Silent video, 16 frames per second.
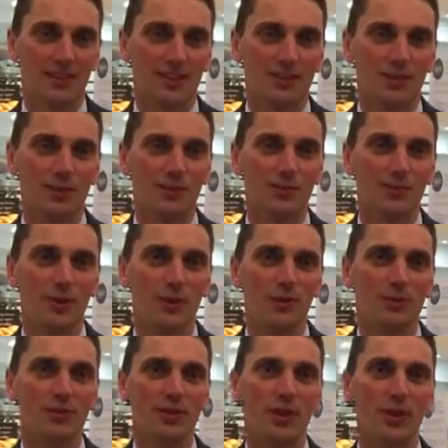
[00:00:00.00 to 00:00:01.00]
Hello, my
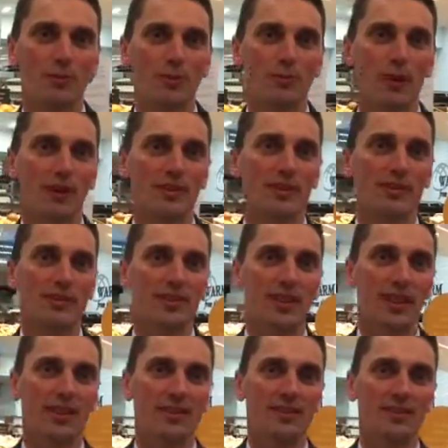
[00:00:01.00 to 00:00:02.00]
name is Cormac Pettitt,
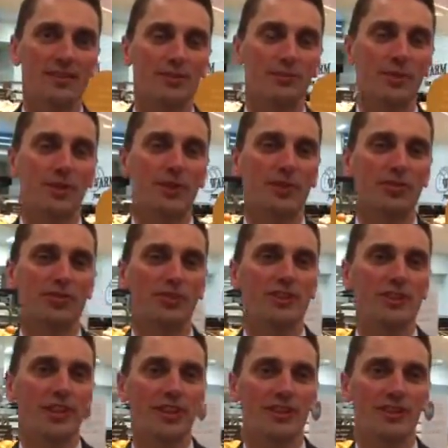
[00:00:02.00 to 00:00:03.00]
and this is my
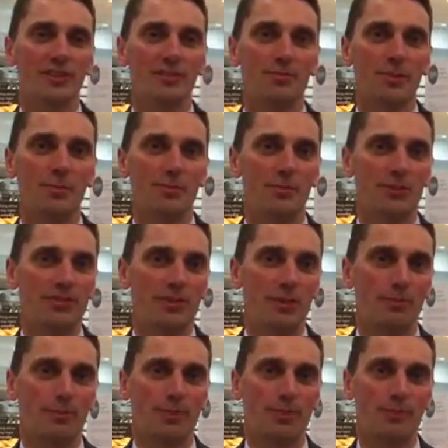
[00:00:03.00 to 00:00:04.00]
RGDATA members
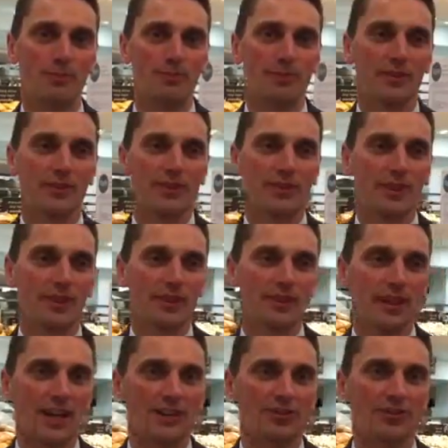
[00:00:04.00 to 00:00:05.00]
tip.
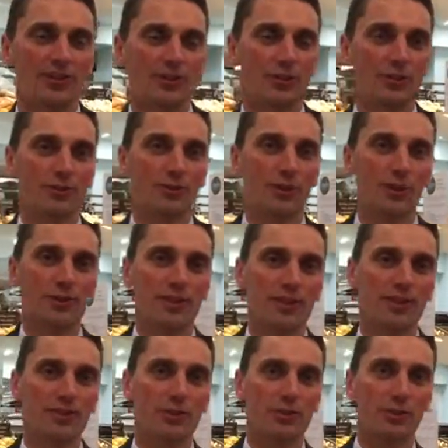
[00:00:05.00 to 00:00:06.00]
In the last year, we've worked
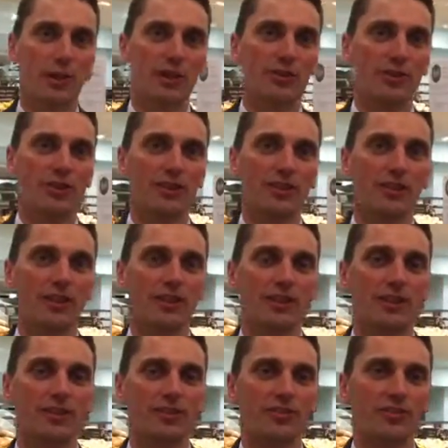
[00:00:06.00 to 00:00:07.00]
on a new bakery
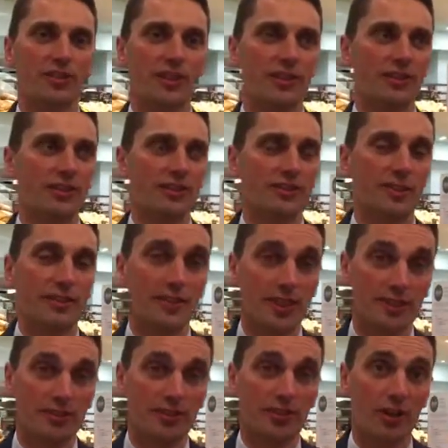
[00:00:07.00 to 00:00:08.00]
in our St.
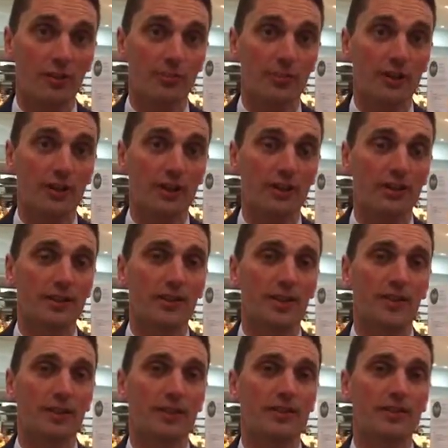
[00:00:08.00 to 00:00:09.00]
Aidan shop
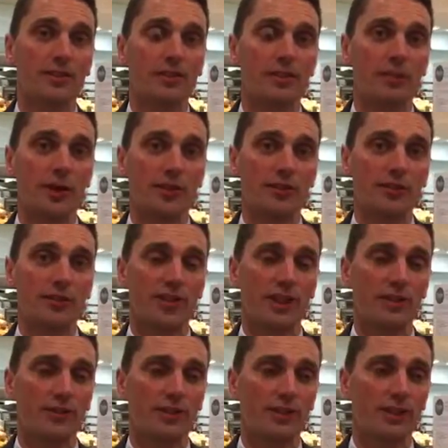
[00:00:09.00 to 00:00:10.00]
in Wexford
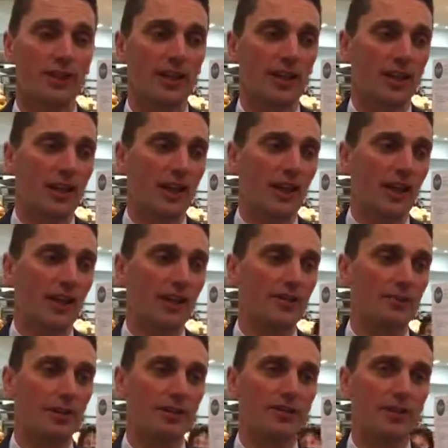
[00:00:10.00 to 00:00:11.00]
town,
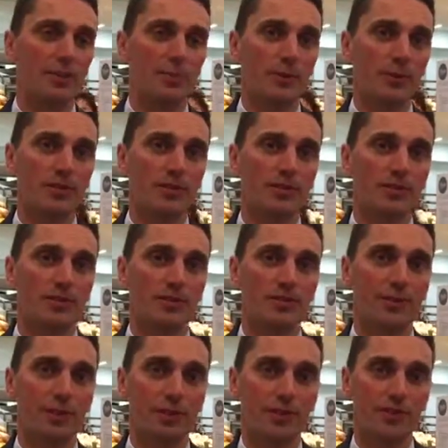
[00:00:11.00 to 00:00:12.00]
and my tip is to
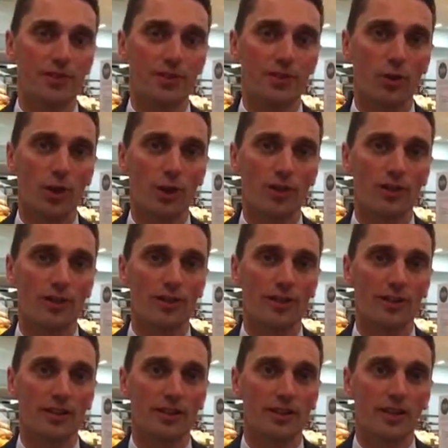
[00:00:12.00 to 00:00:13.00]
focus on quality
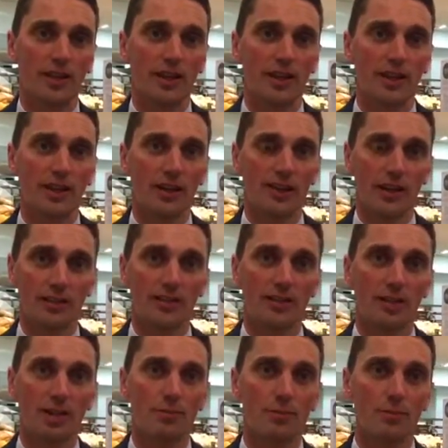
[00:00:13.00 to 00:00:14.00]
and not
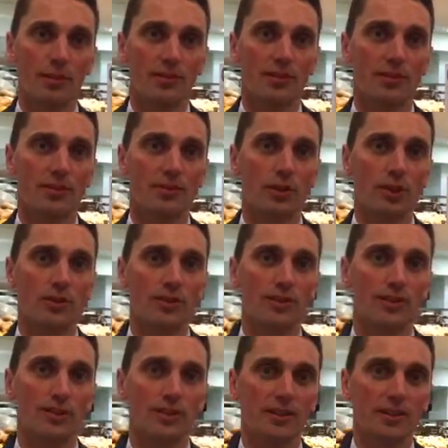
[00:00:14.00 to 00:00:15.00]
to compromise on quality.